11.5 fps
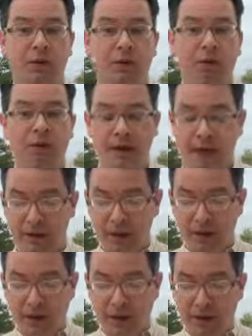are always the best,
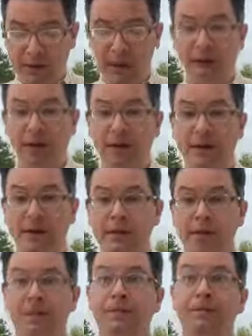but I would say they're about the
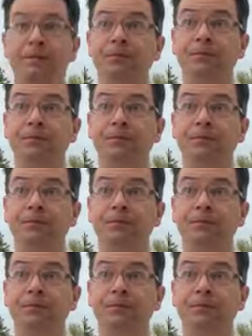same.